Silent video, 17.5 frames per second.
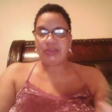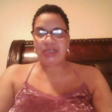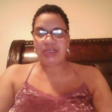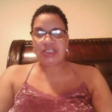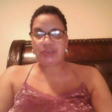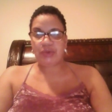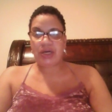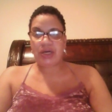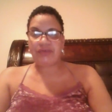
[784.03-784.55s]

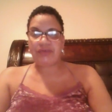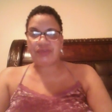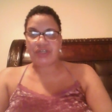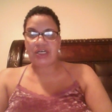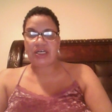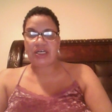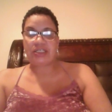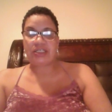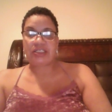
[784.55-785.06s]
B12
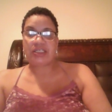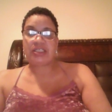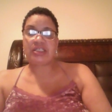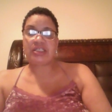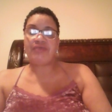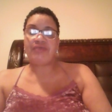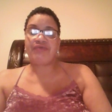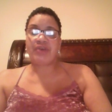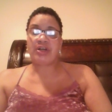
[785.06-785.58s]
does is
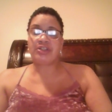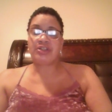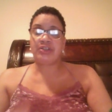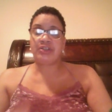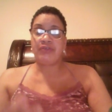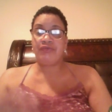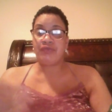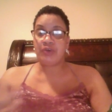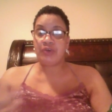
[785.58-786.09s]
convert
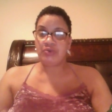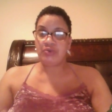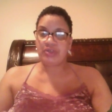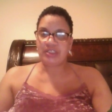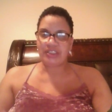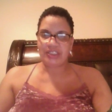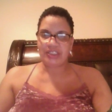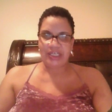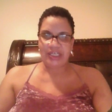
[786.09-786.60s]
your food
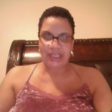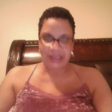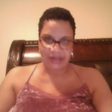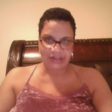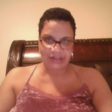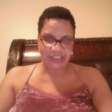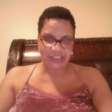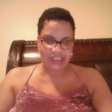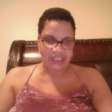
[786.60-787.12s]
into
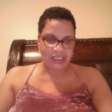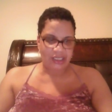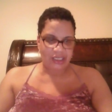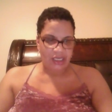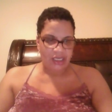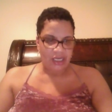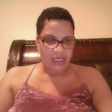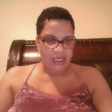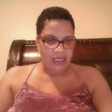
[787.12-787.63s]
energy.
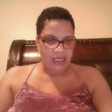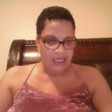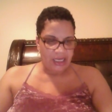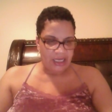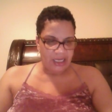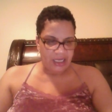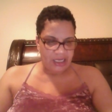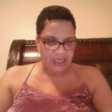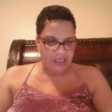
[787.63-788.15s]

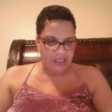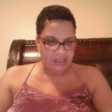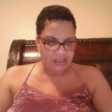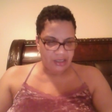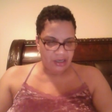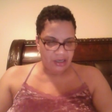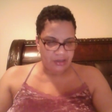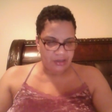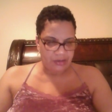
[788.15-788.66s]
And
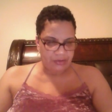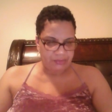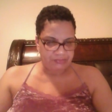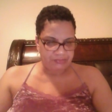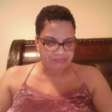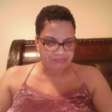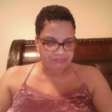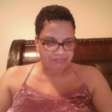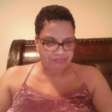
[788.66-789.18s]

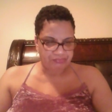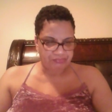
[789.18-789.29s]
um,